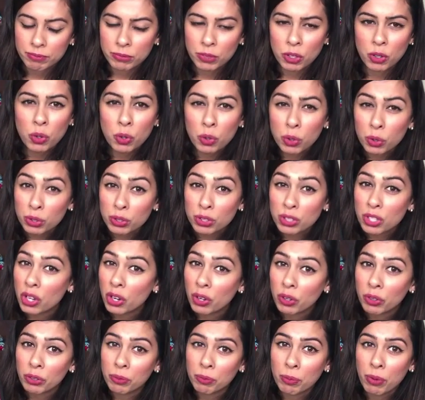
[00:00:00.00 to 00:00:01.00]
Cool
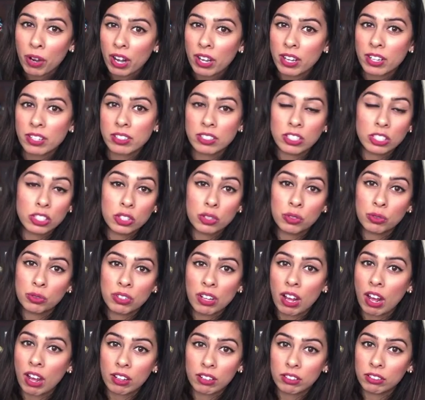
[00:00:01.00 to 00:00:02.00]
tone products do
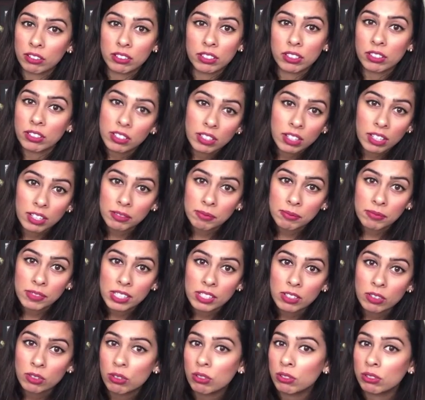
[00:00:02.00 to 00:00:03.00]
not look good on
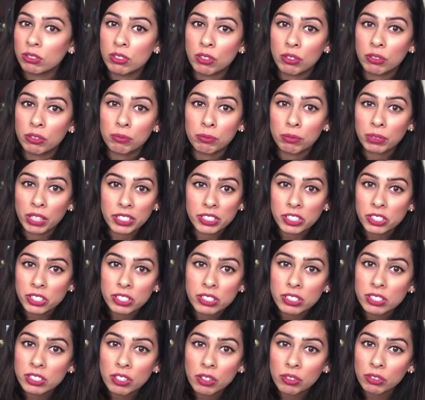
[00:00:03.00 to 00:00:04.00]
me. Cool tone
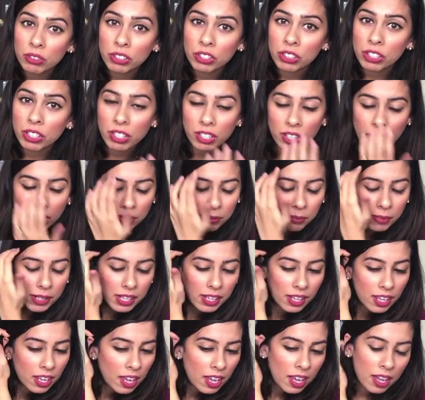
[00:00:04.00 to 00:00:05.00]
blushes don't look good on
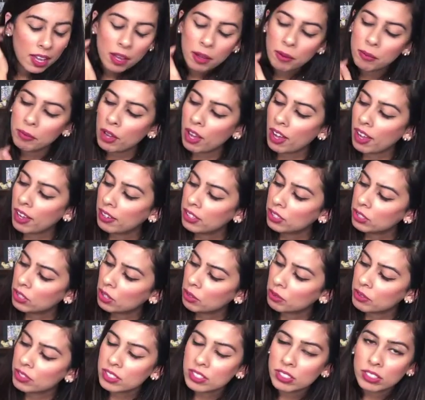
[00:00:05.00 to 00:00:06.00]
me.
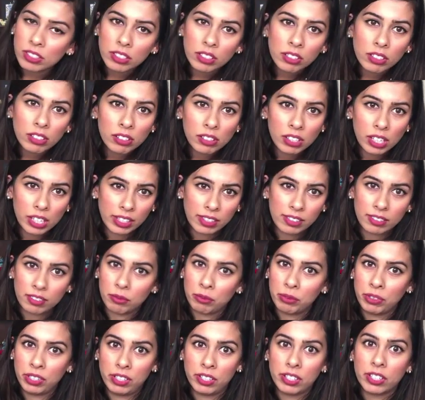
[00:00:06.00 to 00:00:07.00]
So I was a little like
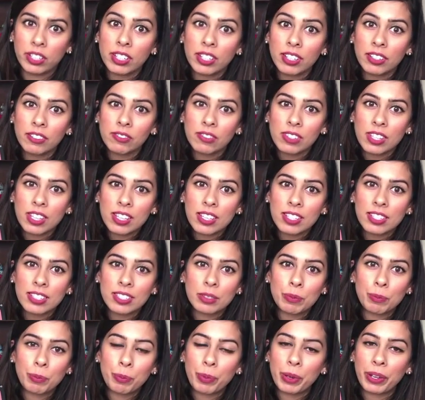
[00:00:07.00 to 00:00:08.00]
weary of
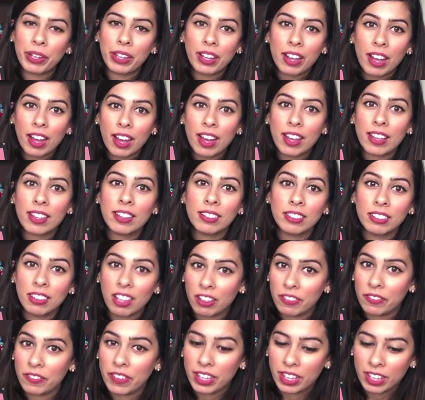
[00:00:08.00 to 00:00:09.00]
this, but I
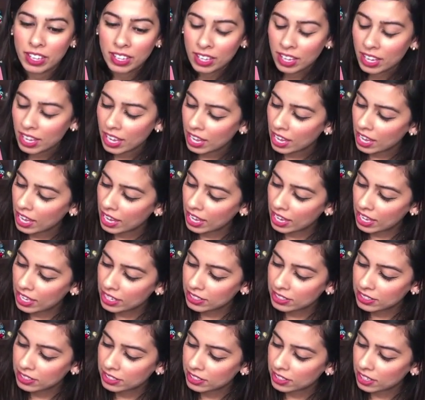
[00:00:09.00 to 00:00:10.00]
love it.
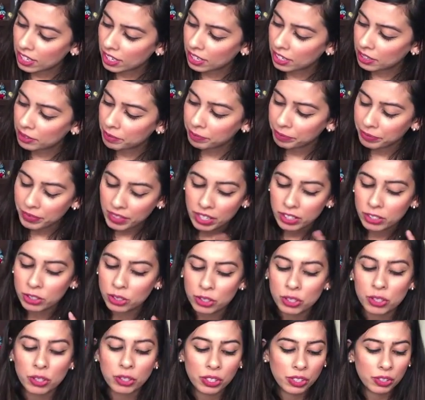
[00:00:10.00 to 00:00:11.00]
And I'll
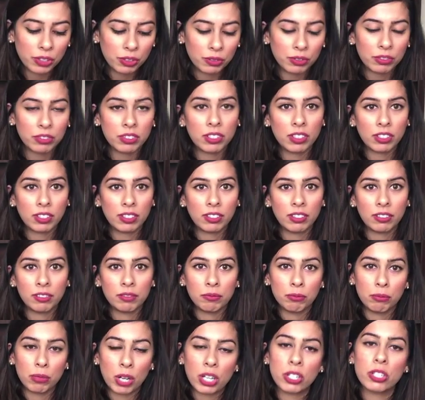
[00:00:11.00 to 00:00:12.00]
show you the
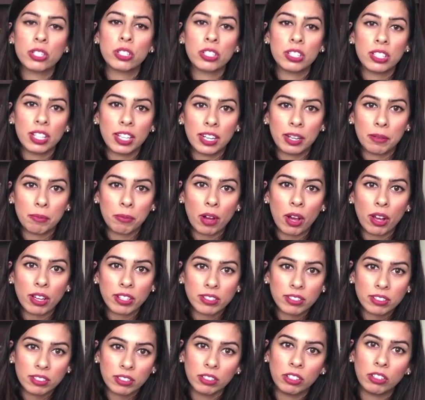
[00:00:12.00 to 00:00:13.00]
brush that I
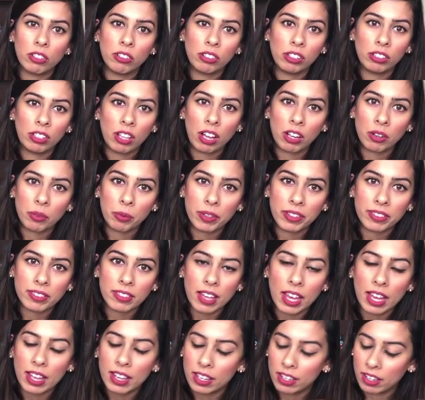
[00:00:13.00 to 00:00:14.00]
bought to go along with
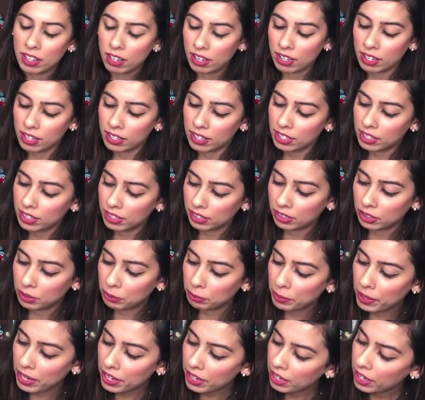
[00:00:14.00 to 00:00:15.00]
that in a
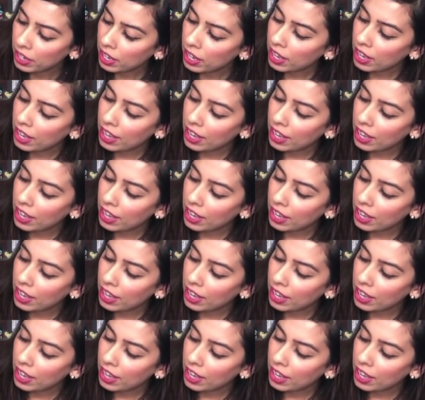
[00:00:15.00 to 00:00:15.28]
little bit.